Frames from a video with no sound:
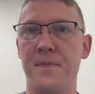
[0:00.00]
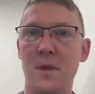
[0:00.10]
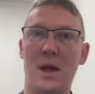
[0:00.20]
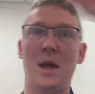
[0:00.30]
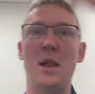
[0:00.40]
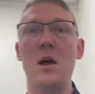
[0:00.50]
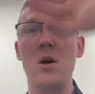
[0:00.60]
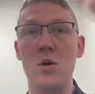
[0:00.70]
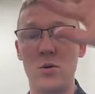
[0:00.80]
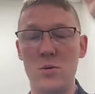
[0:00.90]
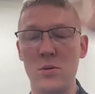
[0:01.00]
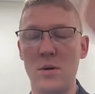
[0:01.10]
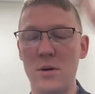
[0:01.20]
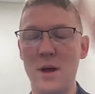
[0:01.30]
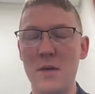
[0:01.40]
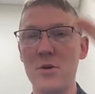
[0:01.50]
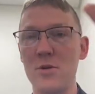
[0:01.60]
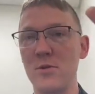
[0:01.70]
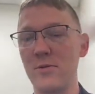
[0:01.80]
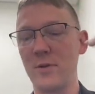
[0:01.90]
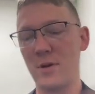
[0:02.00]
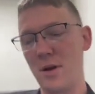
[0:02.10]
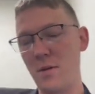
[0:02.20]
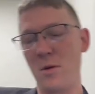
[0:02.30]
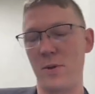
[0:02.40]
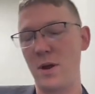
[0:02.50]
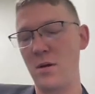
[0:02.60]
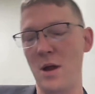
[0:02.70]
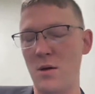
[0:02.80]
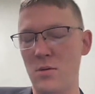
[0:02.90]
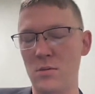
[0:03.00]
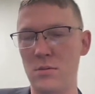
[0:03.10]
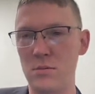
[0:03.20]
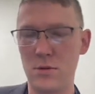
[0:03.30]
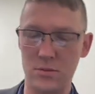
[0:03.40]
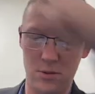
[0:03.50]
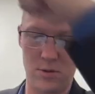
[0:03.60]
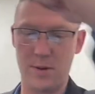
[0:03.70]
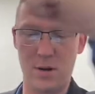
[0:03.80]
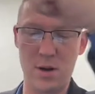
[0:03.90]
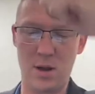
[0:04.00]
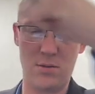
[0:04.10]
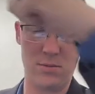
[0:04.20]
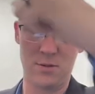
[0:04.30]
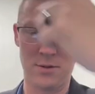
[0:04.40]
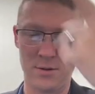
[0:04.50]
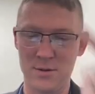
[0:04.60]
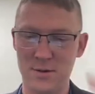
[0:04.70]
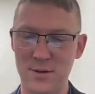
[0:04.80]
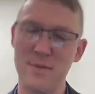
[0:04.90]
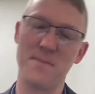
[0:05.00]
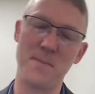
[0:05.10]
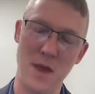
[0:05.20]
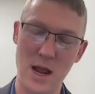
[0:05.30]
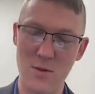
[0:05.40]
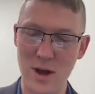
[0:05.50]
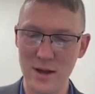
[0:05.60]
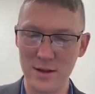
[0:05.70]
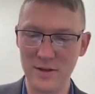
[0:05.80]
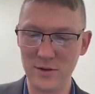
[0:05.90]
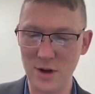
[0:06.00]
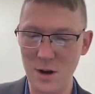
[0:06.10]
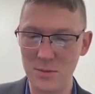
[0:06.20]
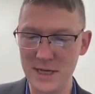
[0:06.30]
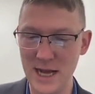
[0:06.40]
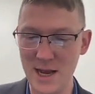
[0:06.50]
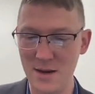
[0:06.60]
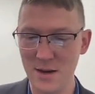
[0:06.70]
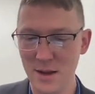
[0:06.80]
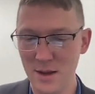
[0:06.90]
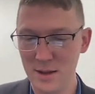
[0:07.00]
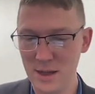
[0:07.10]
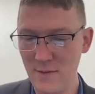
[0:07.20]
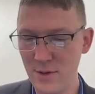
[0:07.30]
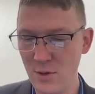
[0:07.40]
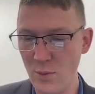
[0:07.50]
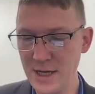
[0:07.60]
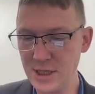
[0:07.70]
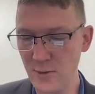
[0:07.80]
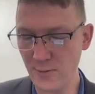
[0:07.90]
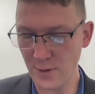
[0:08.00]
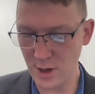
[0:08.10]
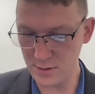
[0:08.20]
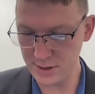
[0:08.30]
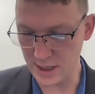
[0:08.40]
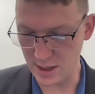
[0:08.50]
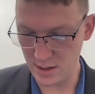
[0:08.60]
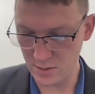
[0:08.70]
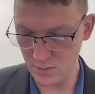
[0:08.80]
Hello, I moved. I'm up here now. Up here now. Anyway, let's look at number 10. Given the ratio for cosine,